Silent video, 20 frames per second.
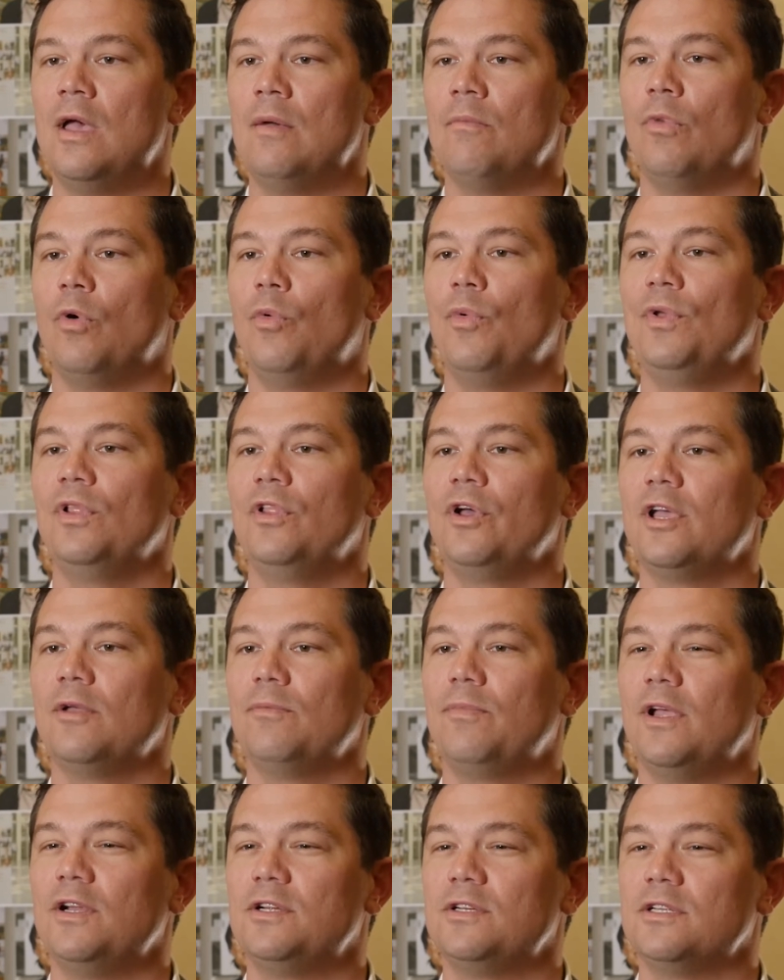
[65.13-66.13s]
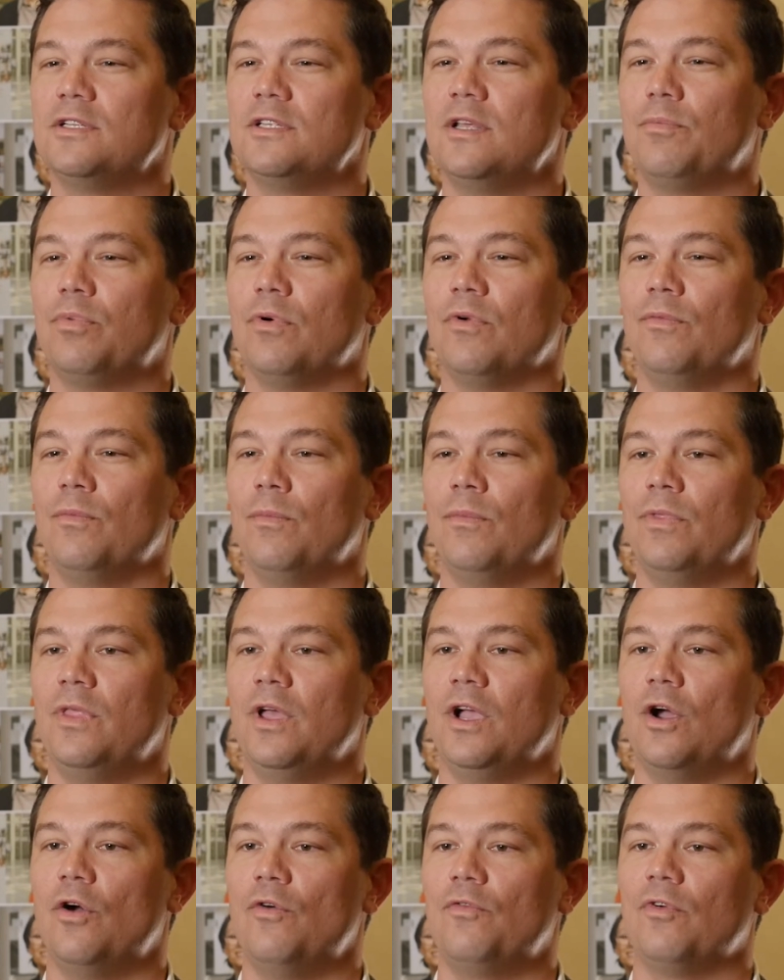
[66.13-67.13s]
But when we look at patients that,
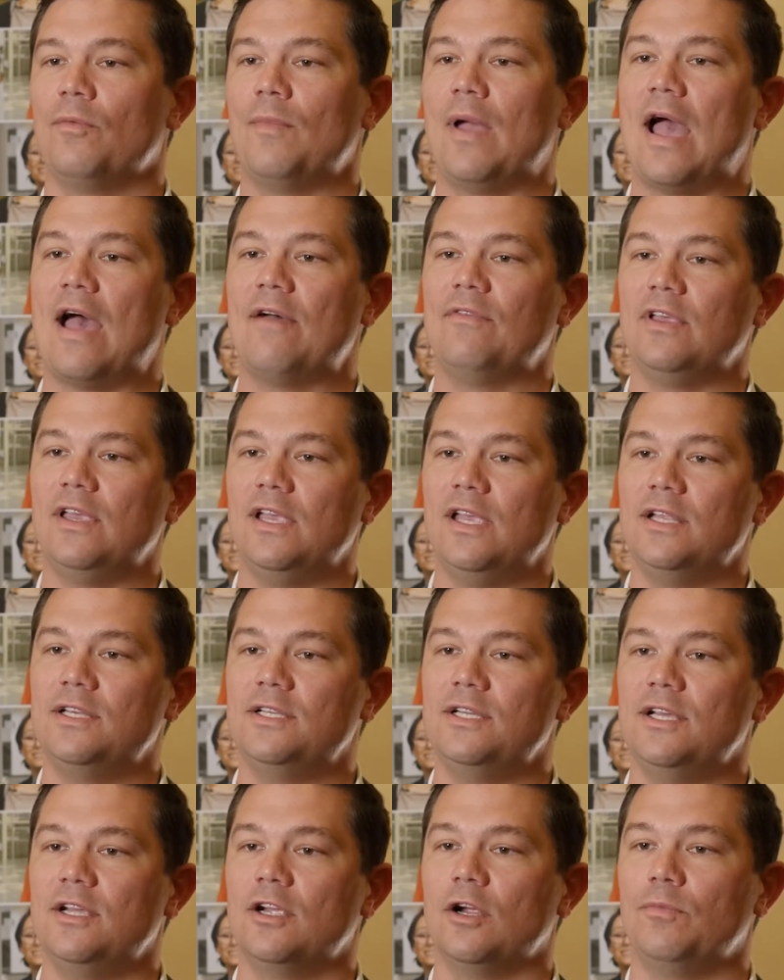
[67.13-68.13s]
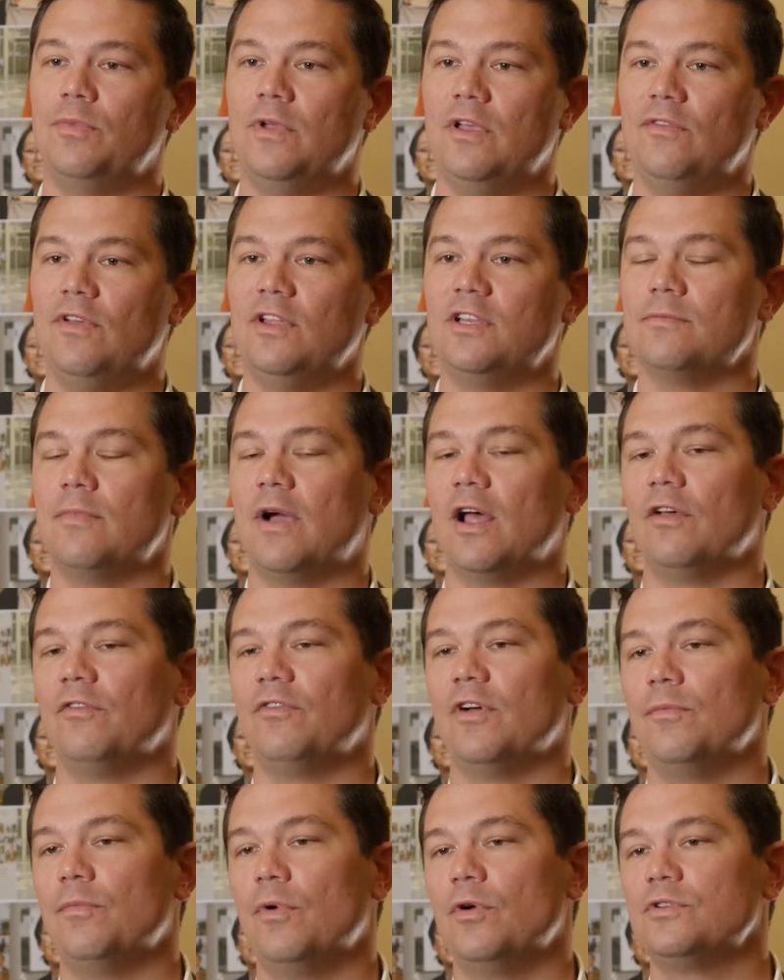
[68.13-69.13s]
that go from having ET or PV to
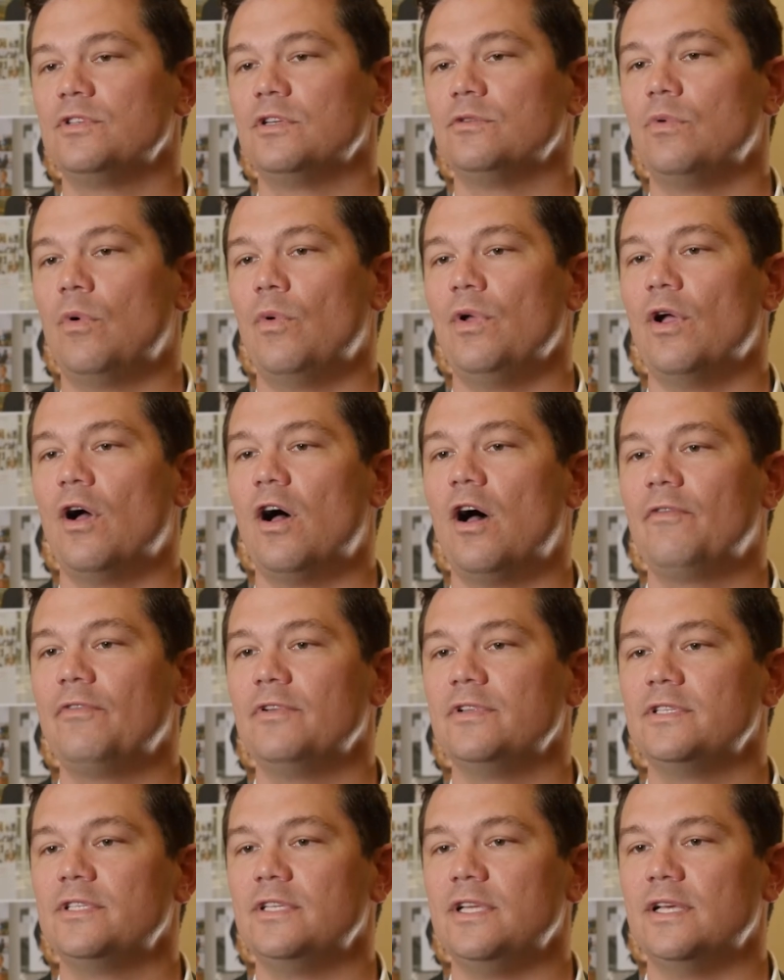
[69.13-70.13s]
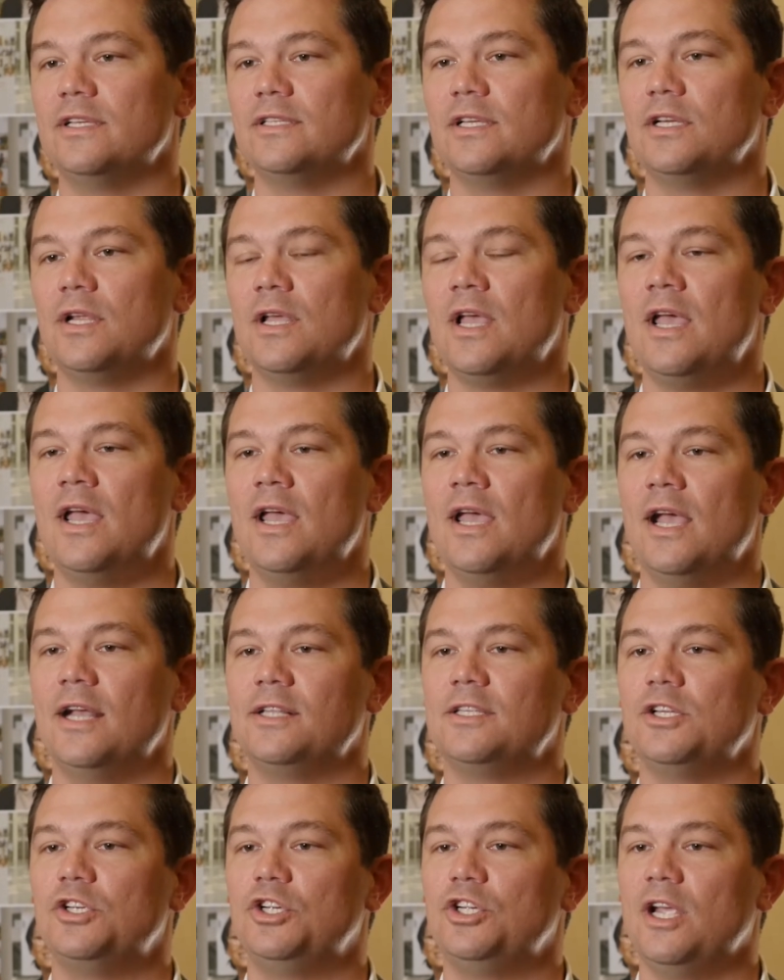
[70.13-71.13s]
myelofibrosis, what we often see is it,
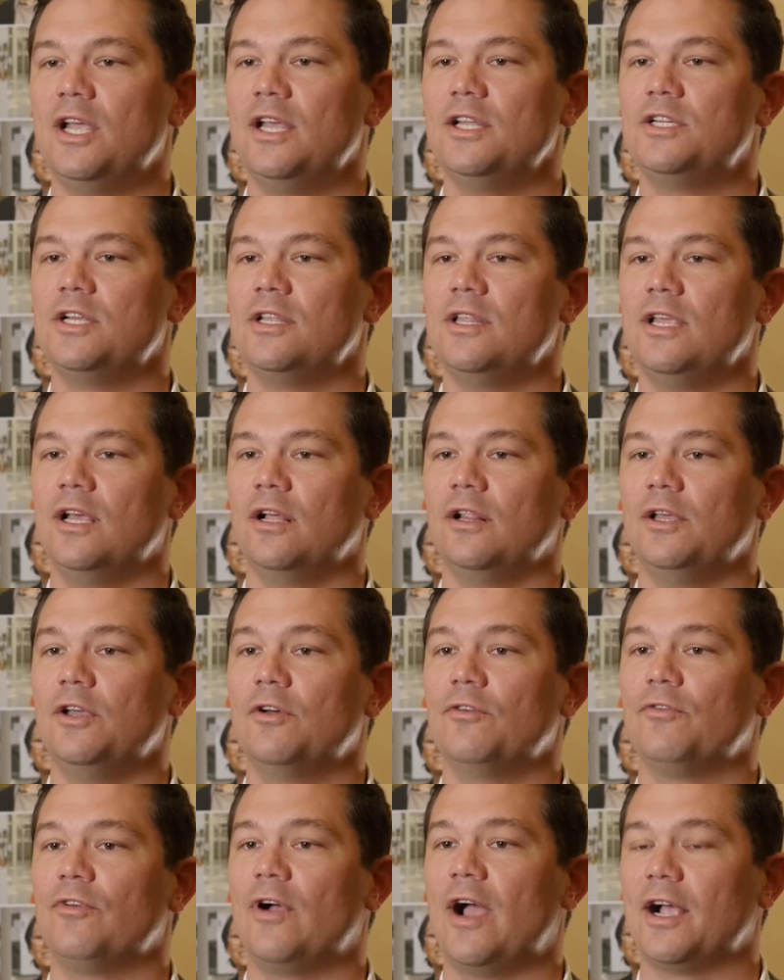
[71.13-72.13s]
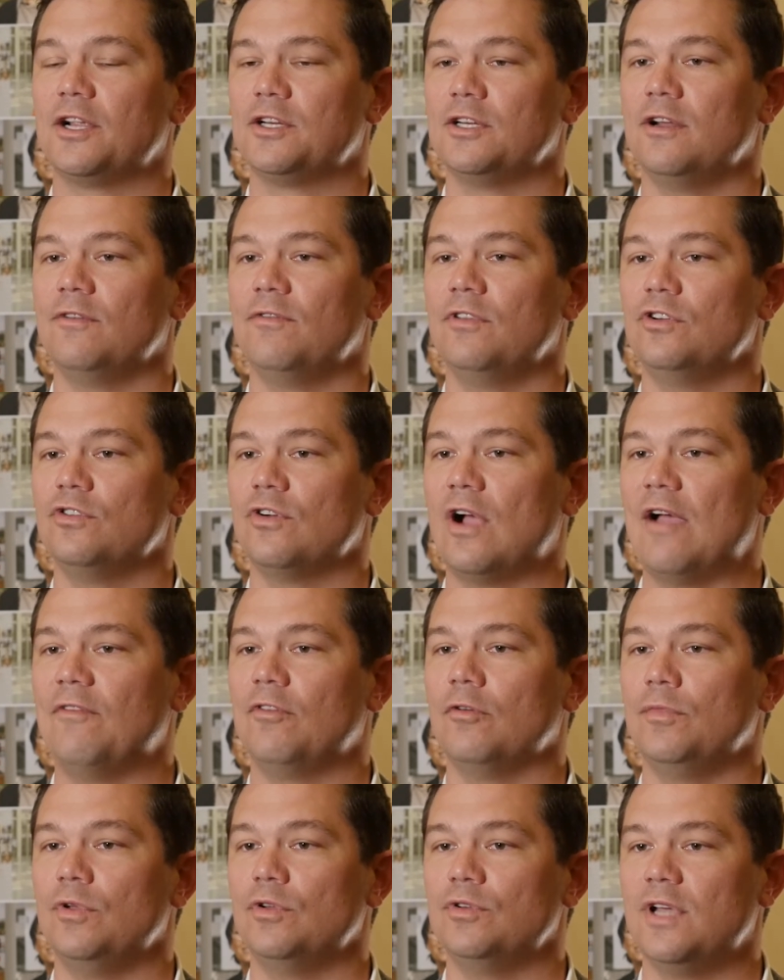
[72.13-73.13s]
it's a change in the allele fraction of the the
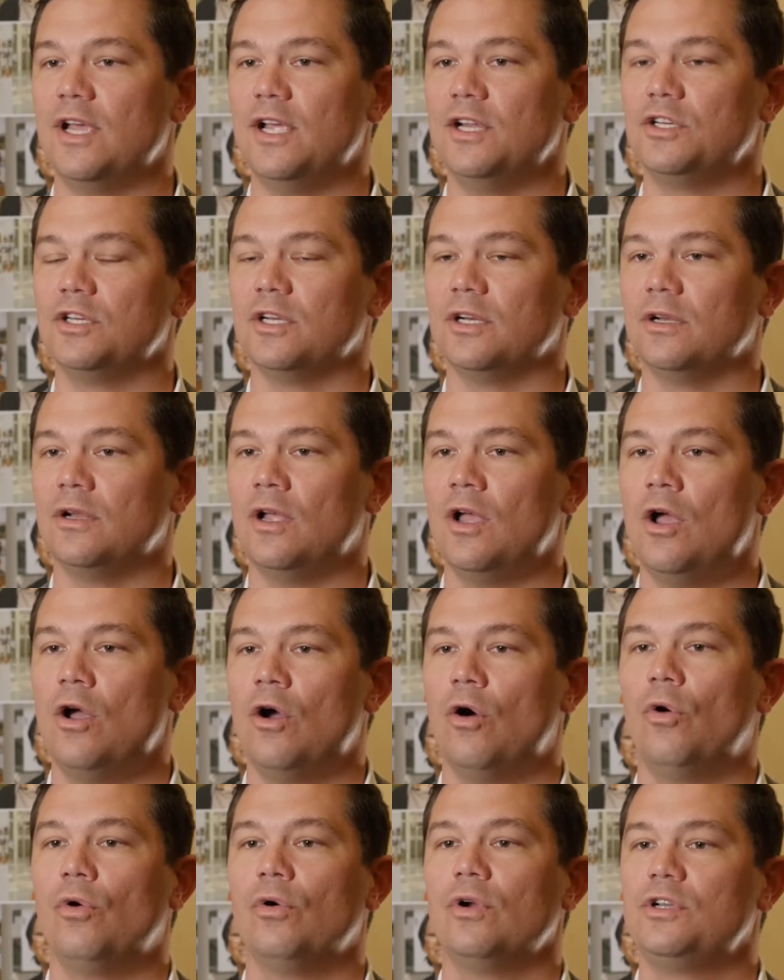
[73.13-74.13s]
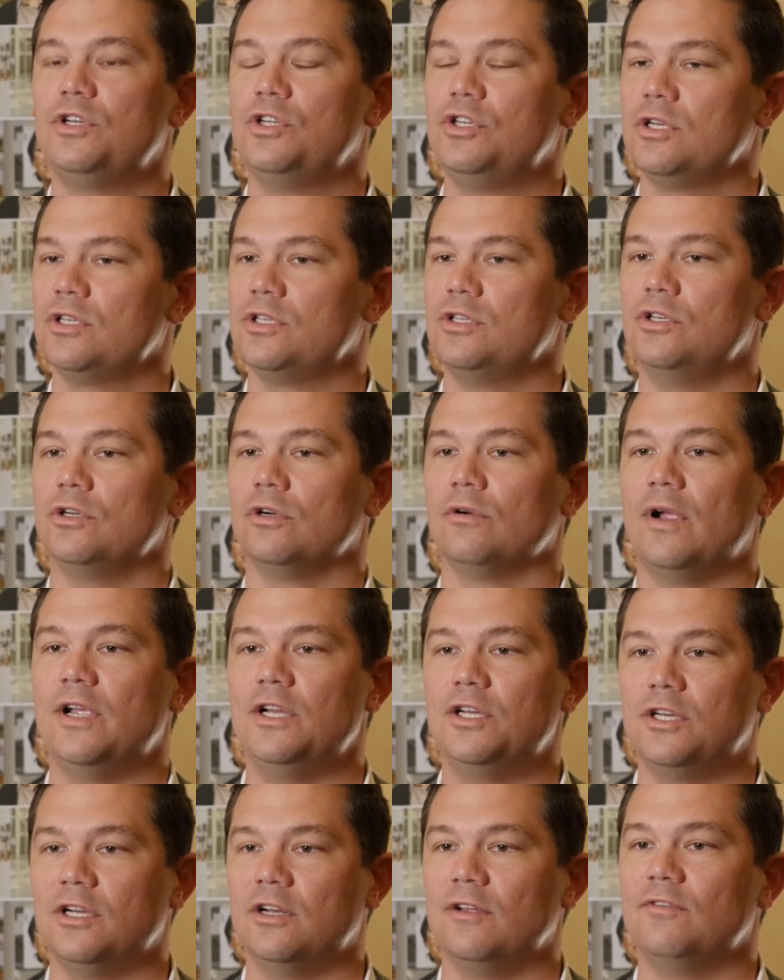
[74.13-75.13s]
driver mutation, or it's just
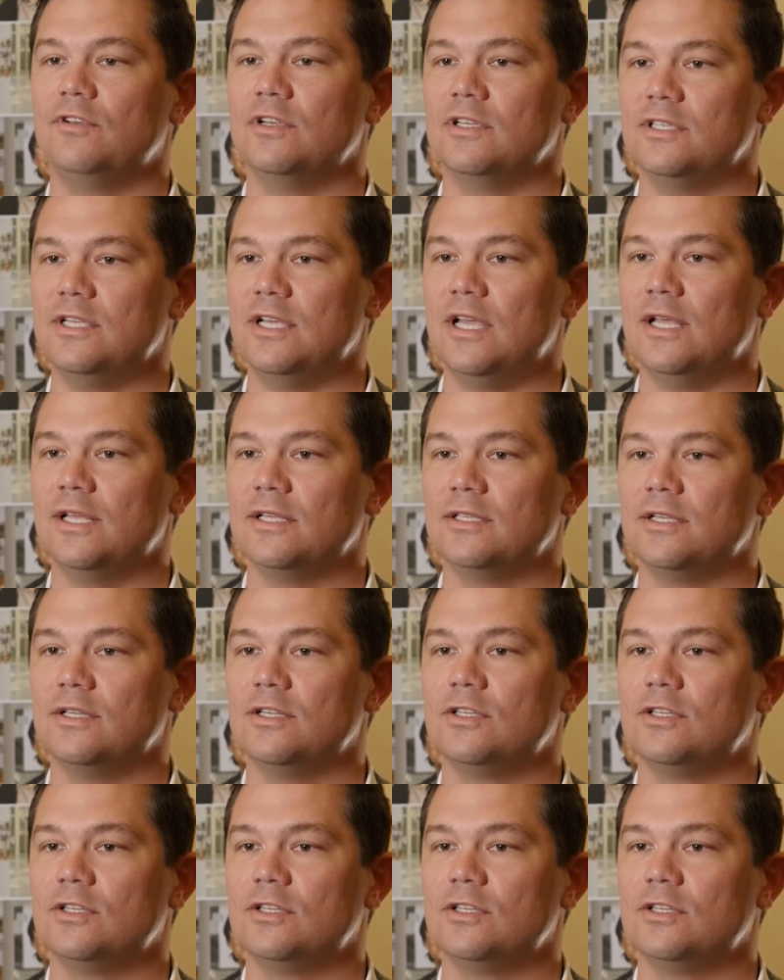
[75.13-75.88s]
duration of disease.